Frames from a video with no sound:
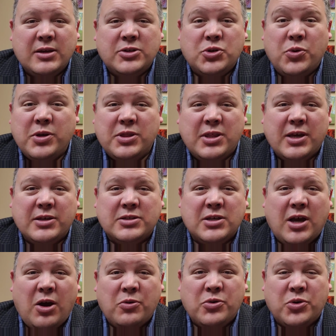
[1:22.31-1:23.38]
doing things
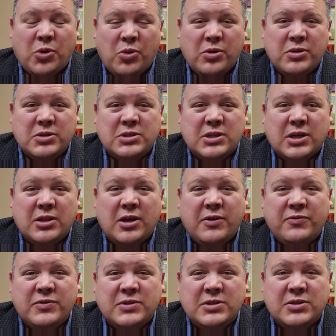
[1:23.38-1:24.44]
outdoors. I
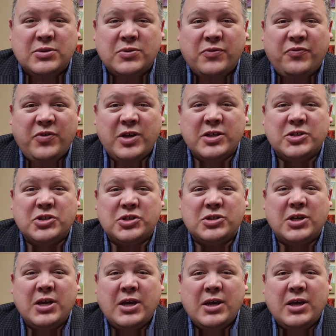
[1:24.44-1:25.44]
love to fish.